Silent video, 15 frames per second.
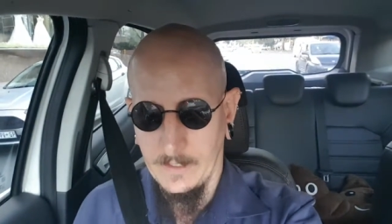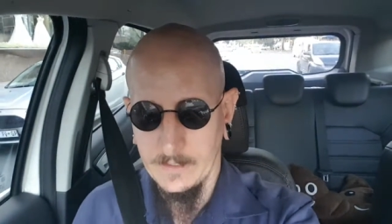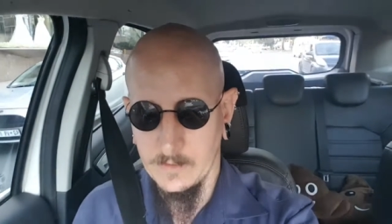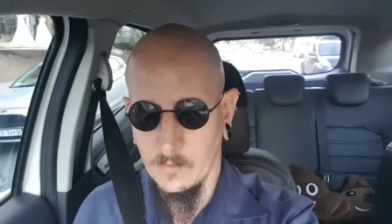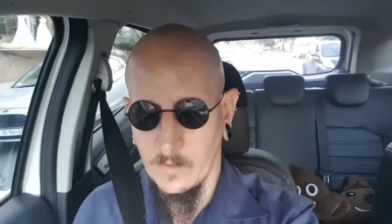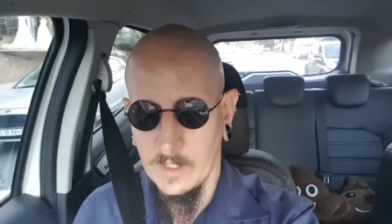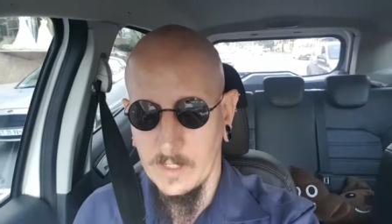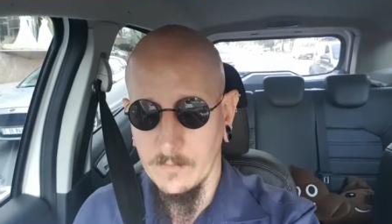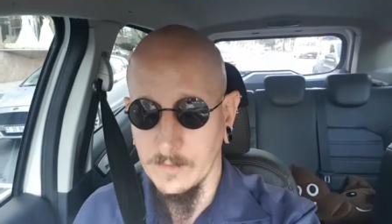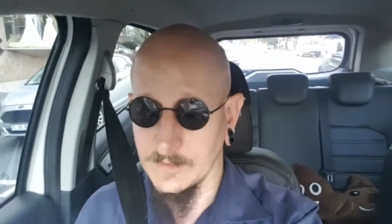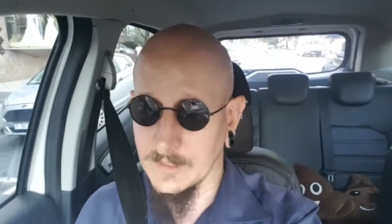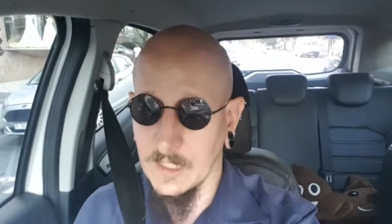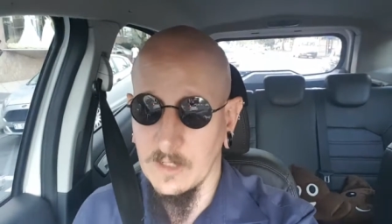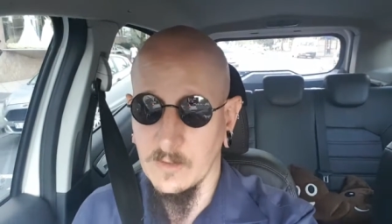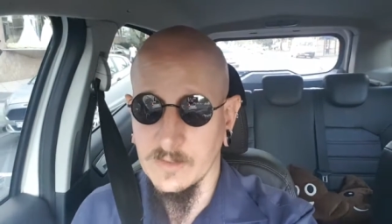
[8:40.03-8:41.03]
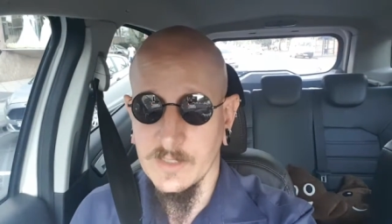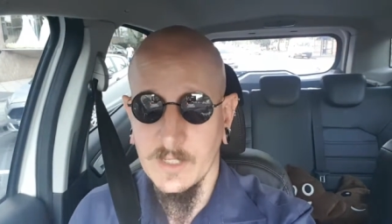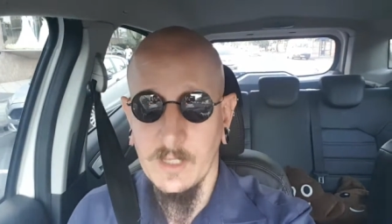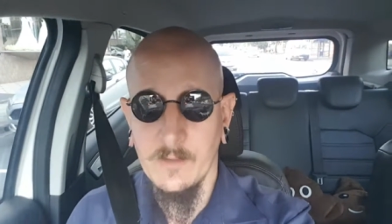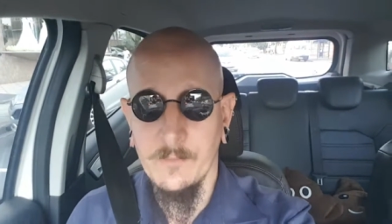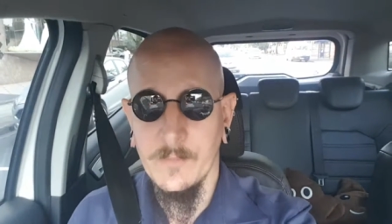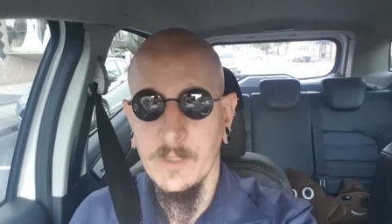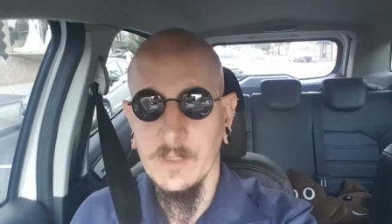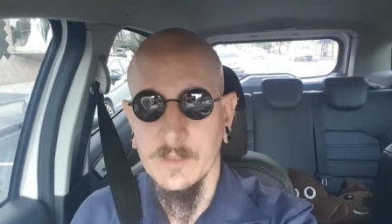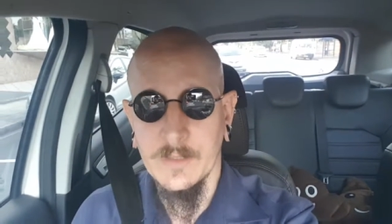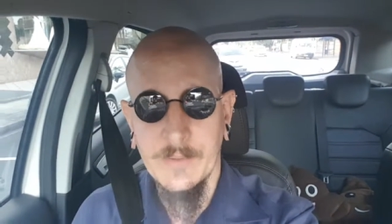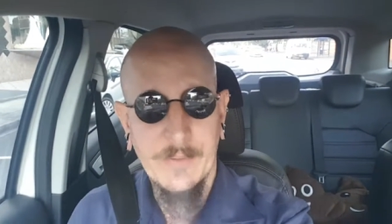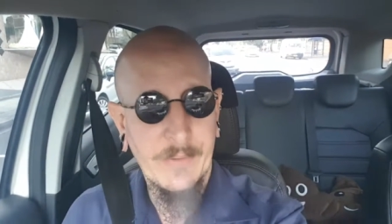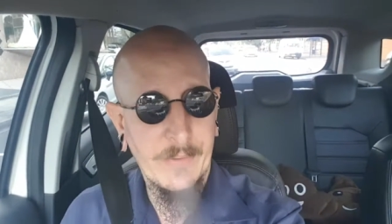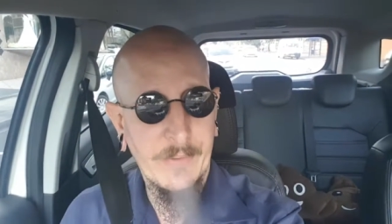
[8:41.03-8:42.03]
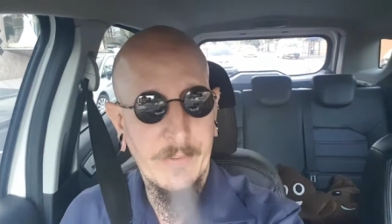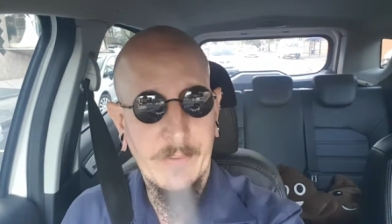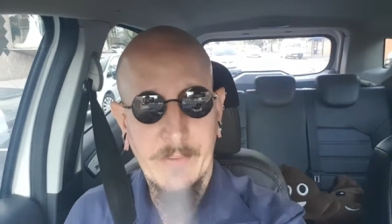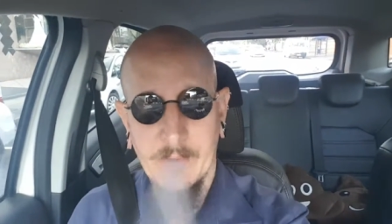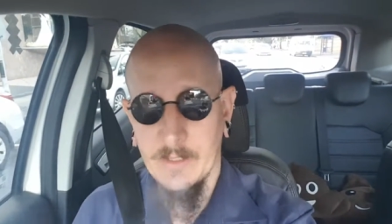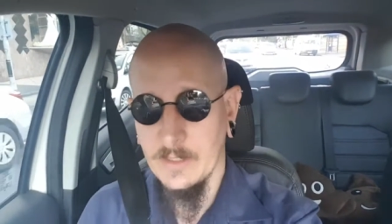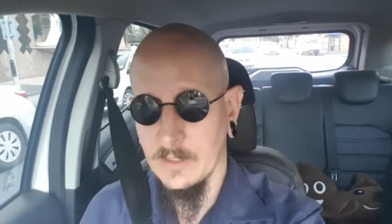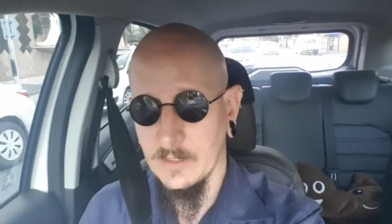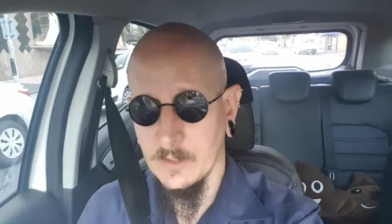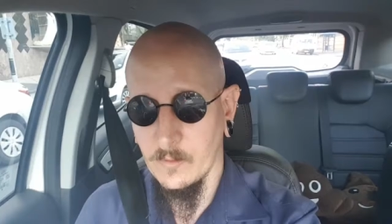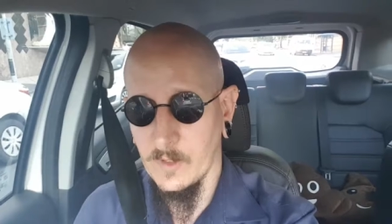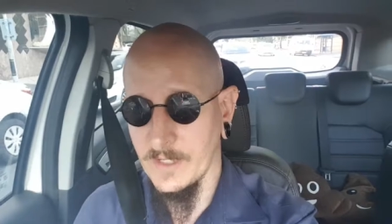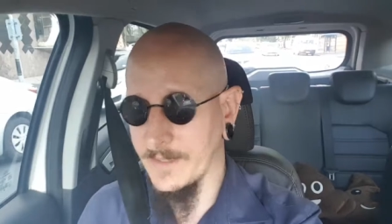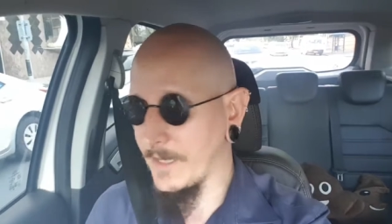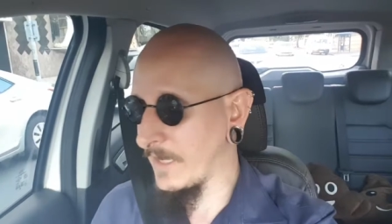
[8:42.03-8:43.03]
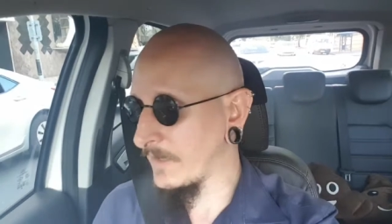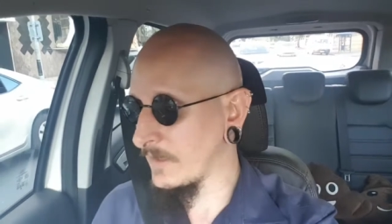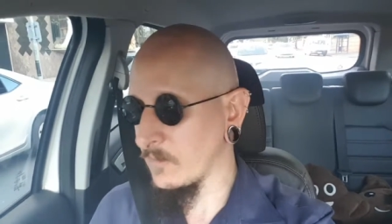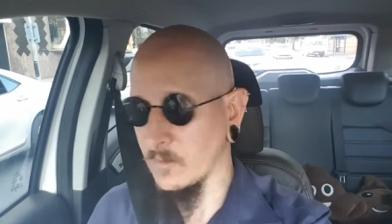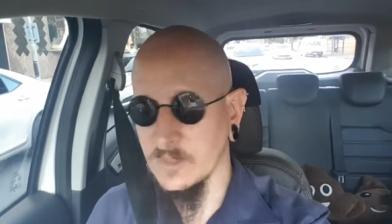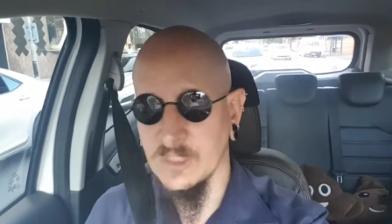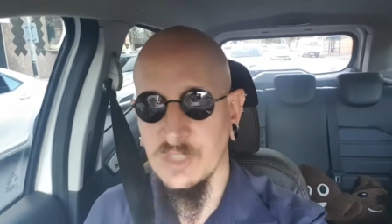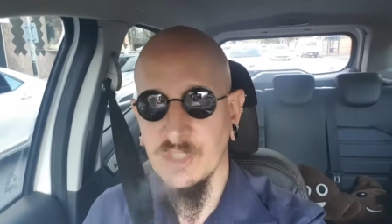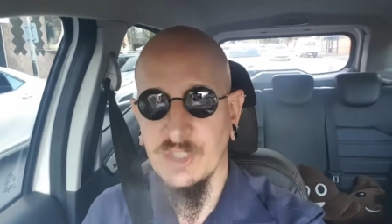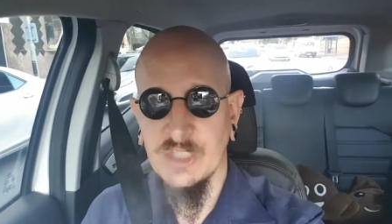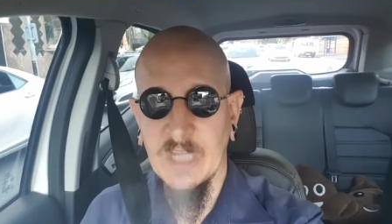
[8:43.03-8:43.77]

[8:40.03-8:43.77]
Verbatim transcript: And the wire, because I also helped build. The wire they had that was